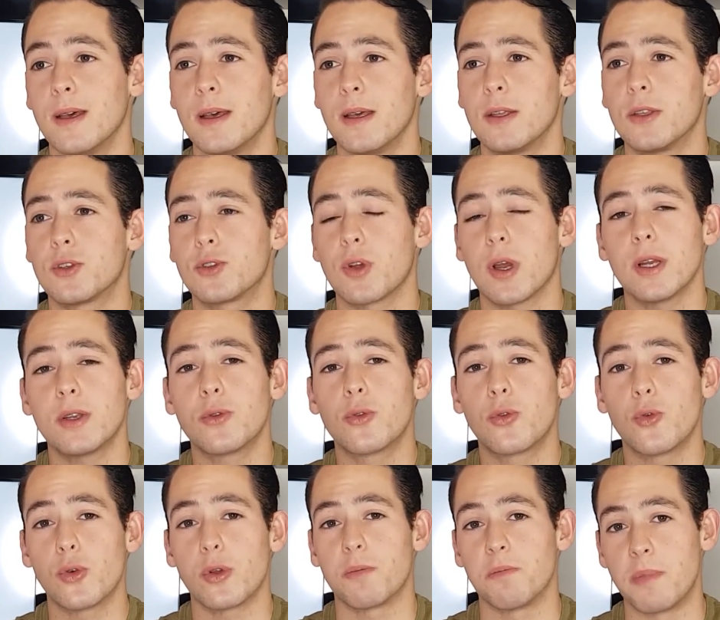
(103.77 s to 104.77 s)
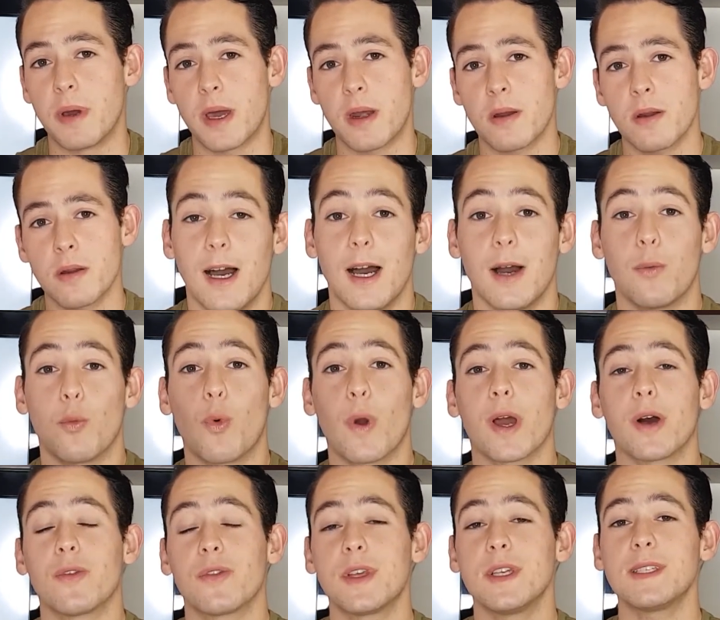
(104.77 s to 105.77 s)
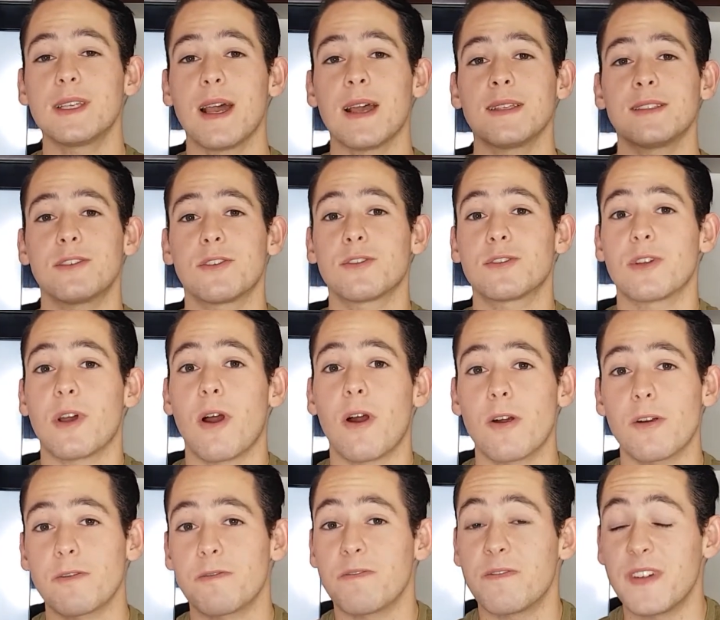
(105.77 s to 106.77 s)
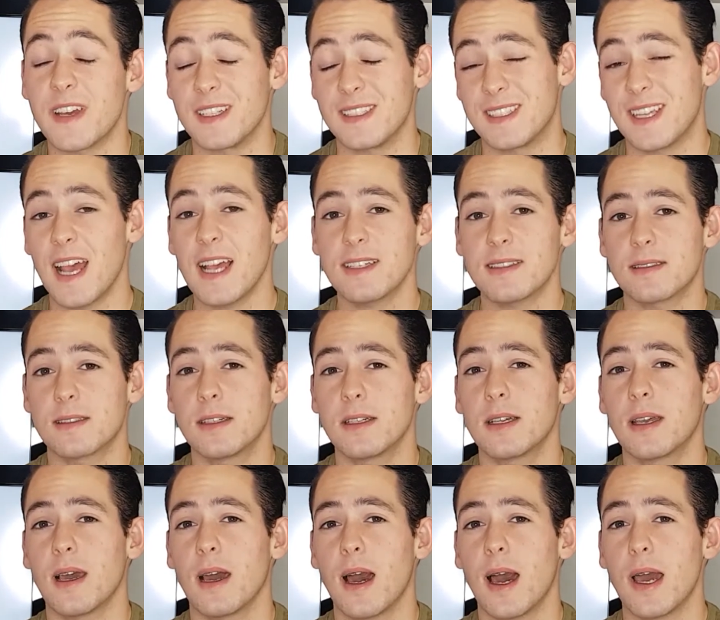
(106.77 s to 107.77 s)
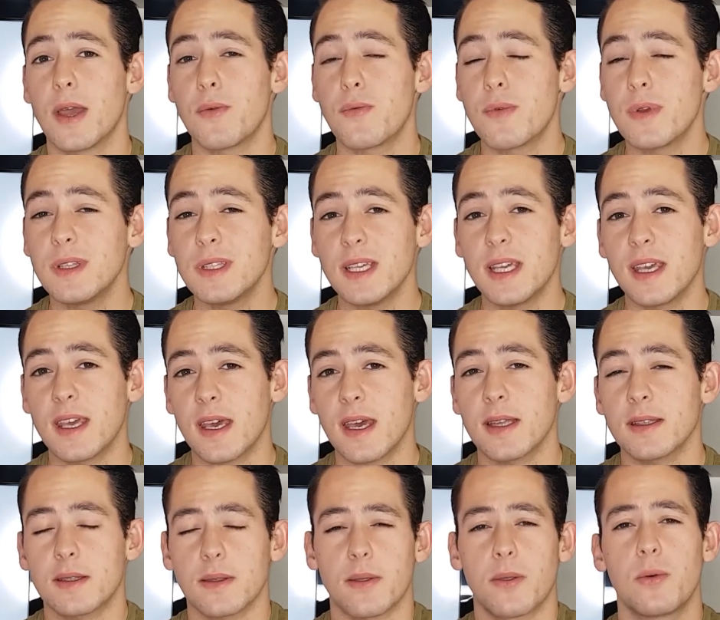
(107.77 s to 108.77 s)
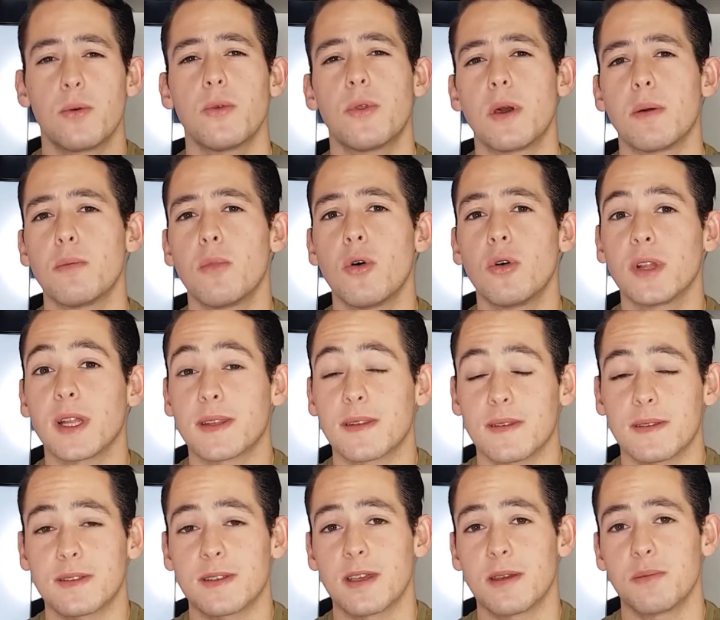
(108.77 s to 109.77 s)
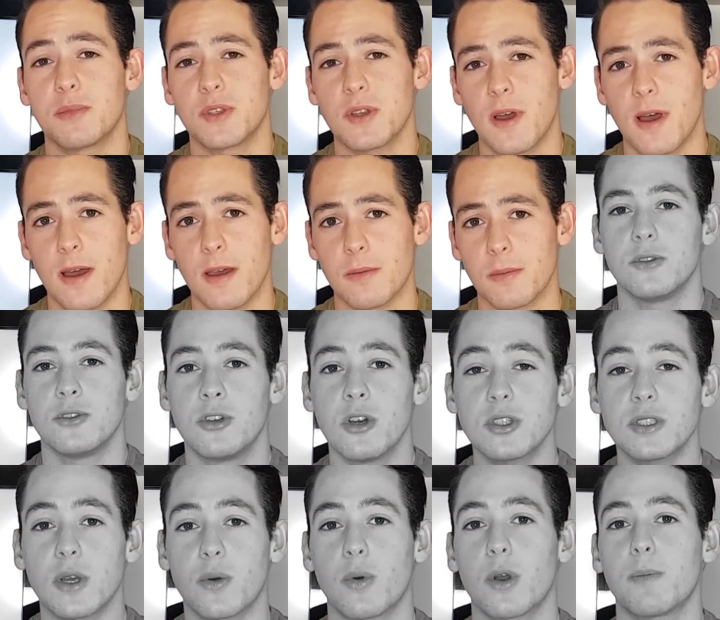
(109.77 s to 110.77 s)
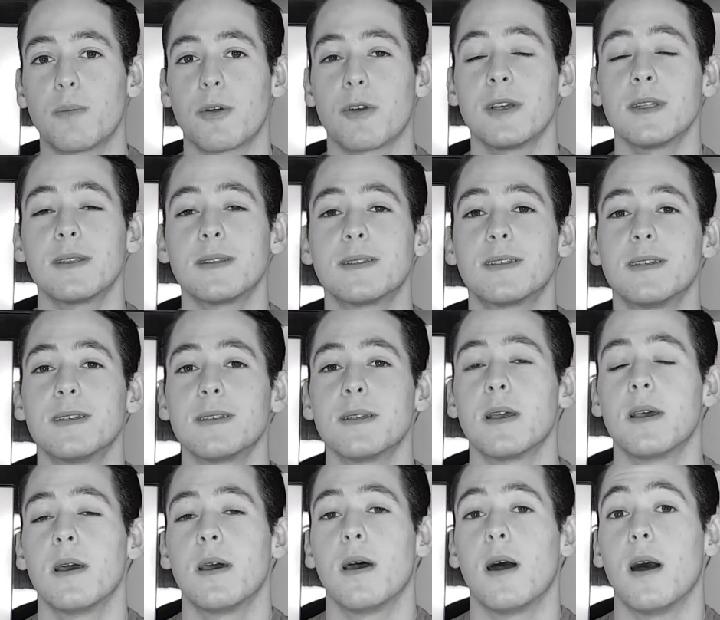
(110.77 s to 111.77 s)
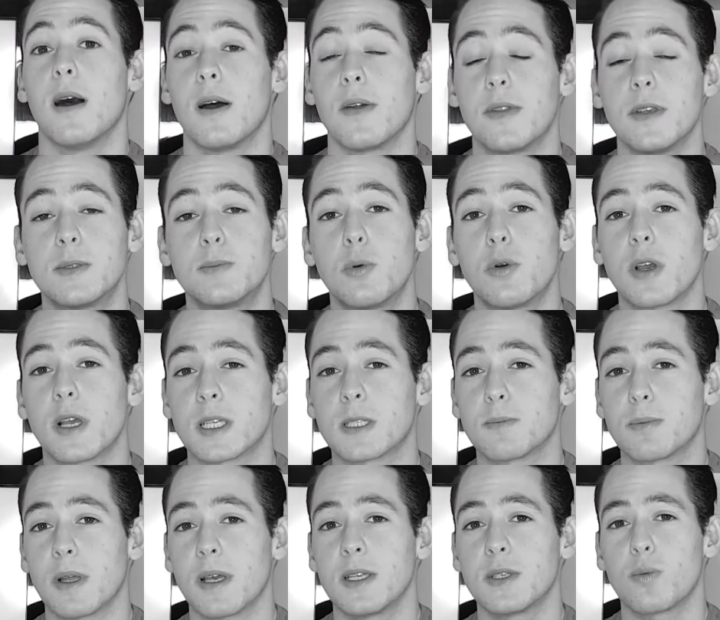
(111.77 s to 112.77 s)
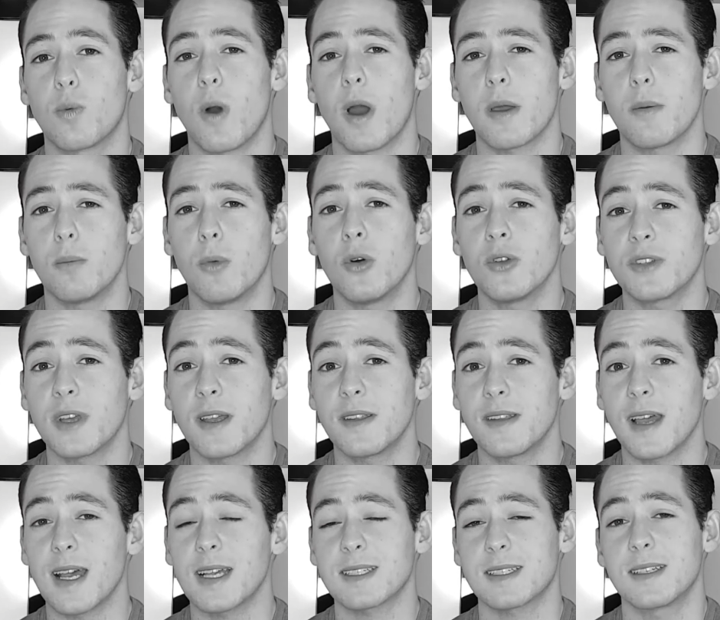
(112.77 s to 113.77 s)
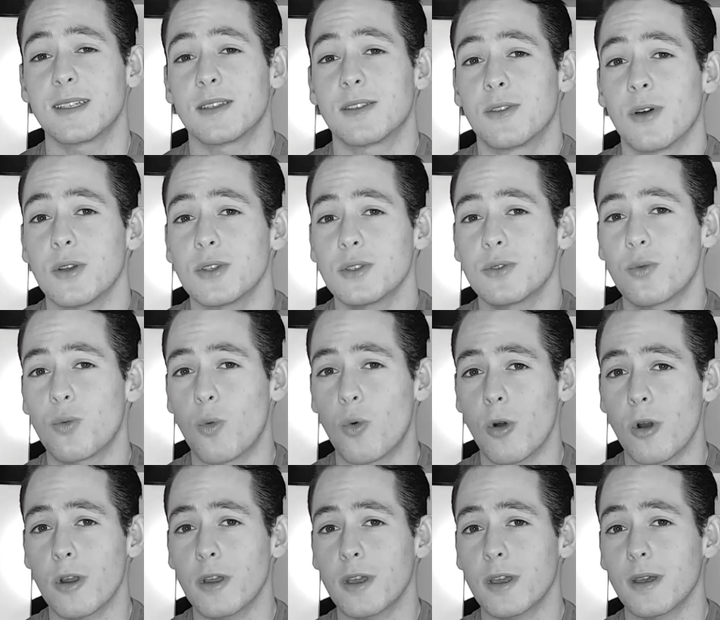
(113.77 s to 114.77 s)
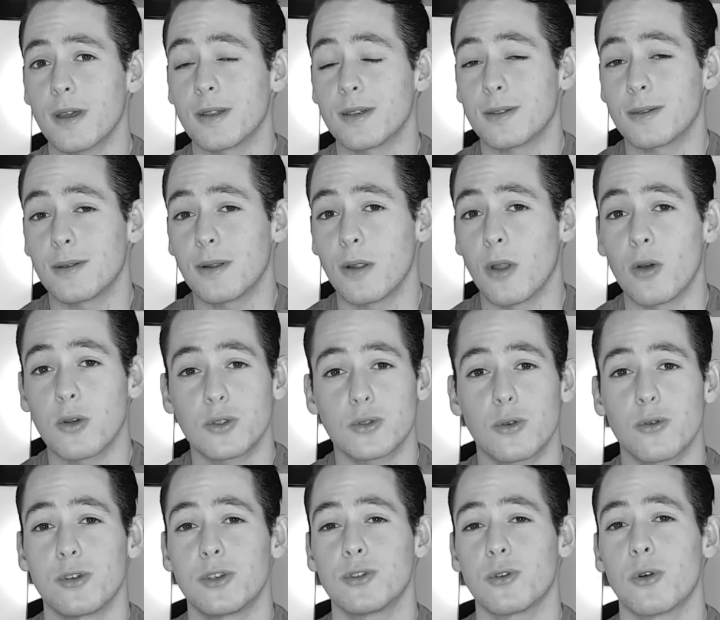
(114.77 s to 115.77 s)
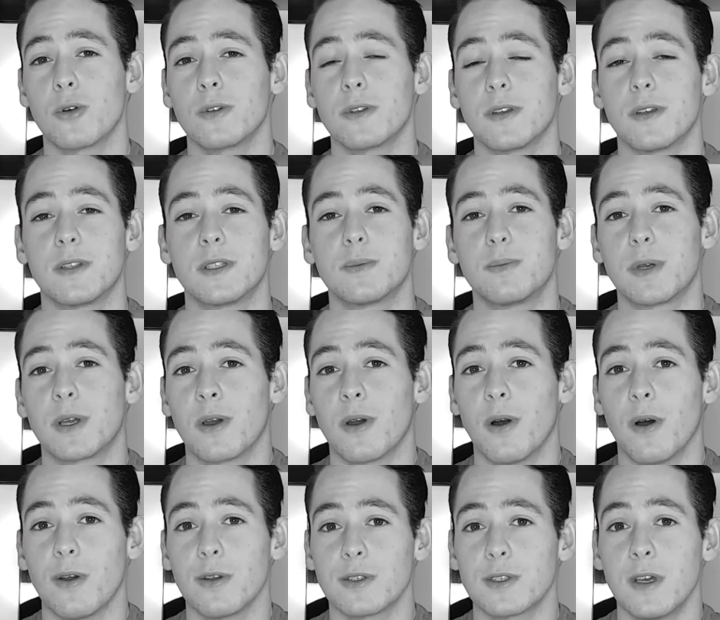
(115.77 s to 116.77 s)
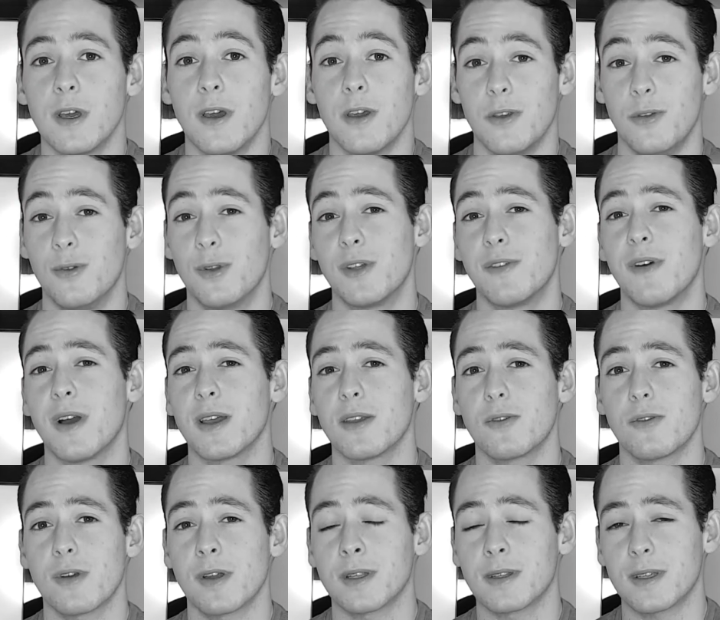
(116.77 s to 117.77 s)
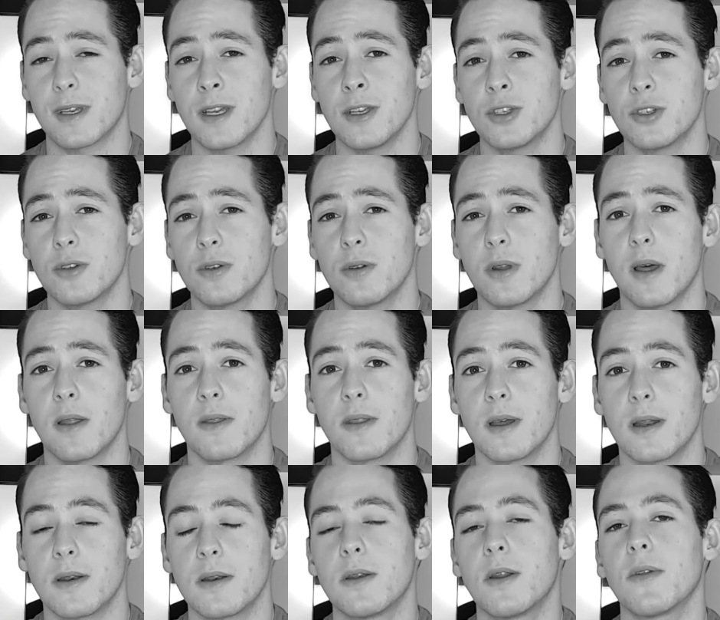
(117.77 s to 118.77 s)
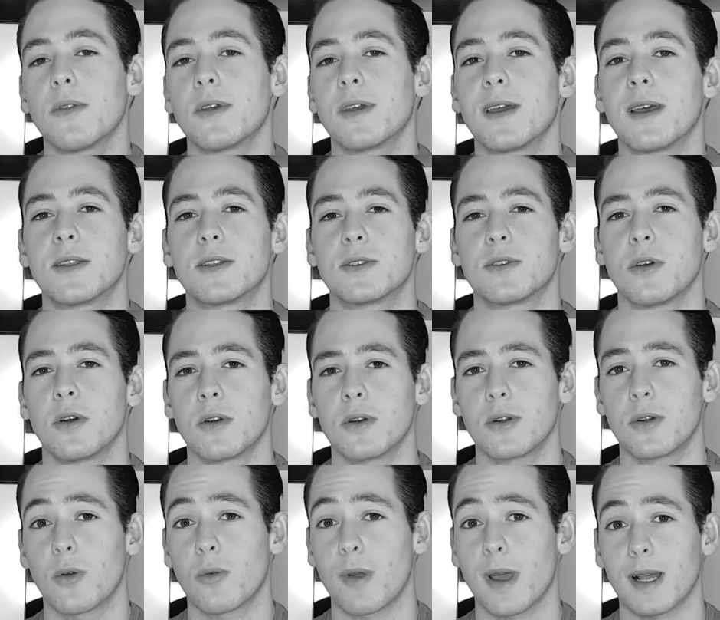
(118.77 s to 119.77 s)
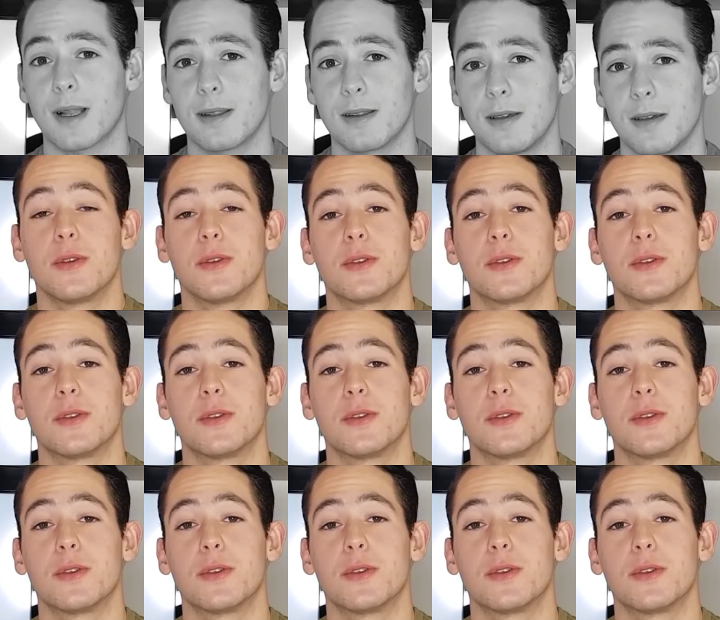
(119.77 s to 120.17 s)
try to do it better. And while these answers are fantastic, I really can't do them all at the same time. Just a quick parenthesis, this book explains why multitasking doesn't work, and long story short, it's because you divide your attention and then nothing gets done correctly.